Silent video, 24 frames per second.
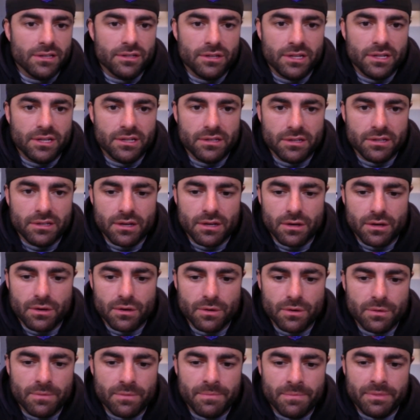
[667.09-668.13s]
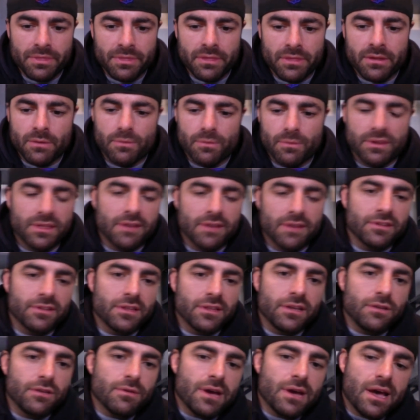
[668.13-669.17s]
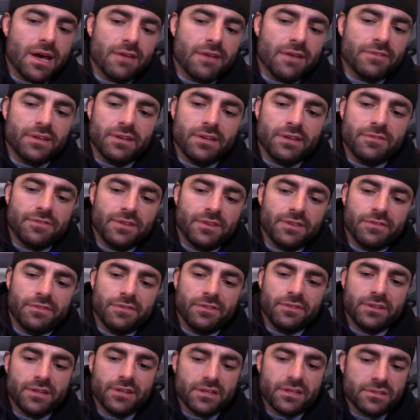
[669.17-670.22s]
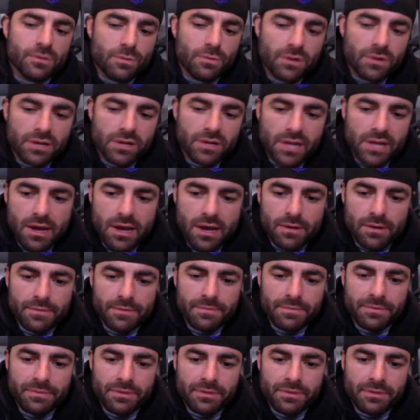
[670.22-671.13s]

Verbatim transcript: You need to go with everything you have, and if if it doesn't work out,